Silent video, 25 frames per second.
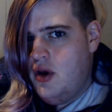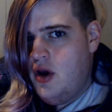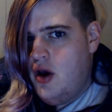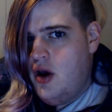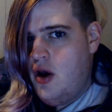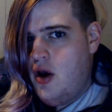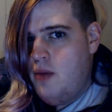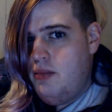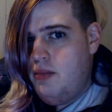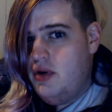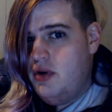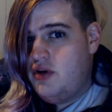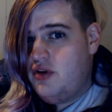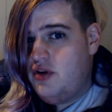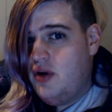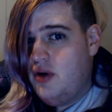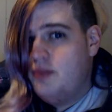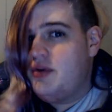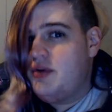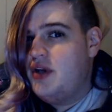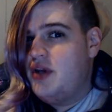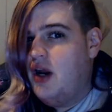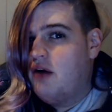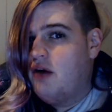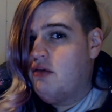But Trump's
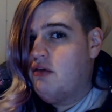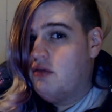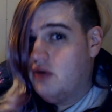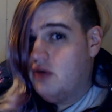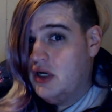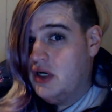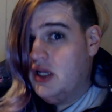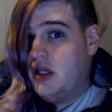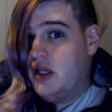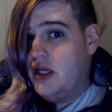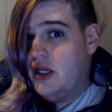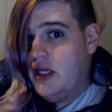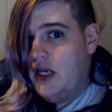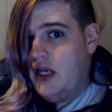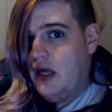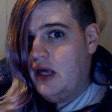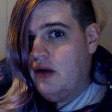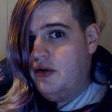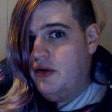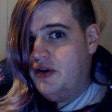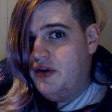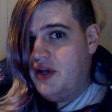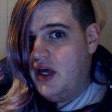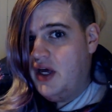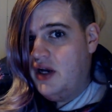not really an
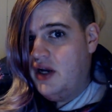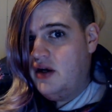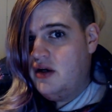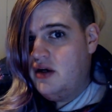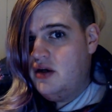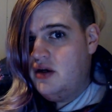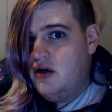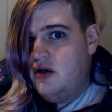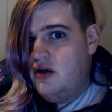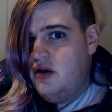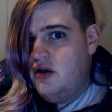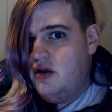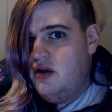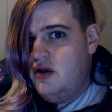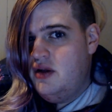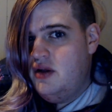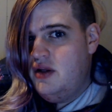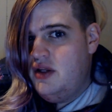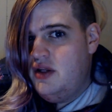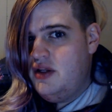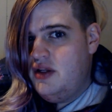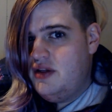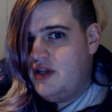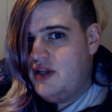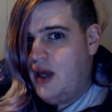outsider.
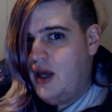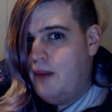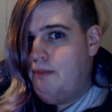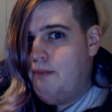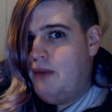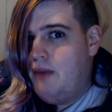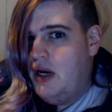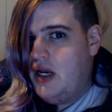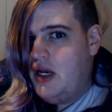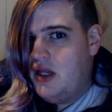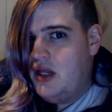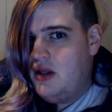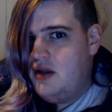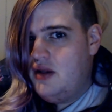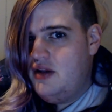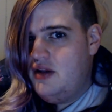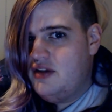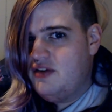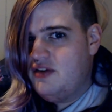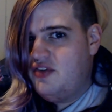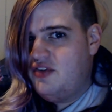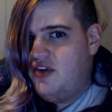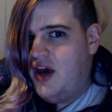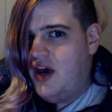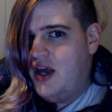He's got money. He's a
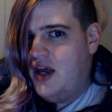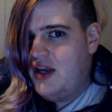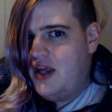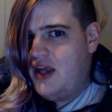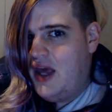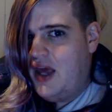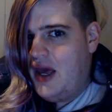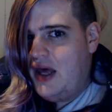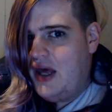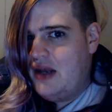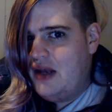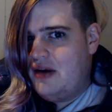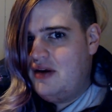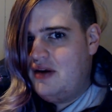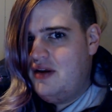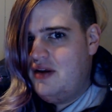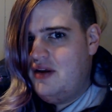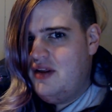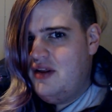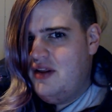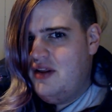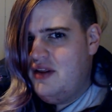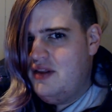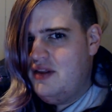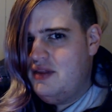fat cat.
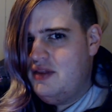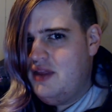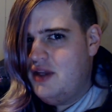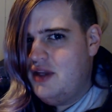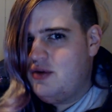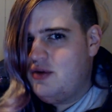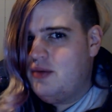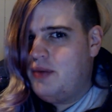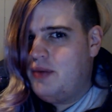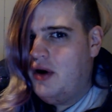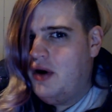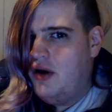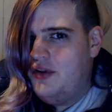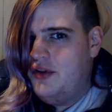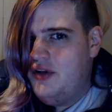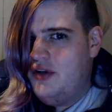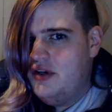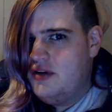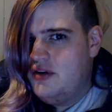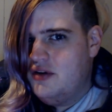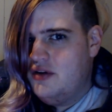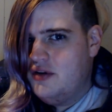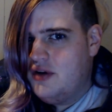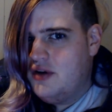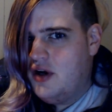That's what
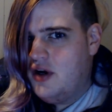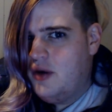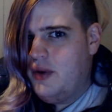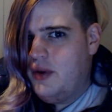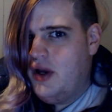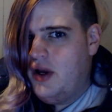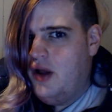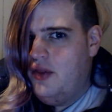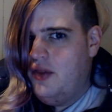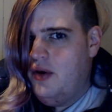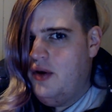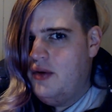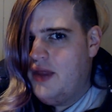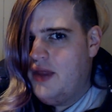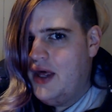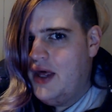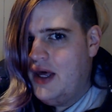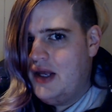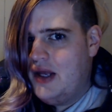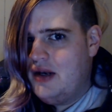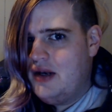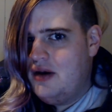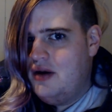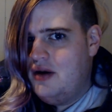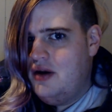politicians are. We all know that.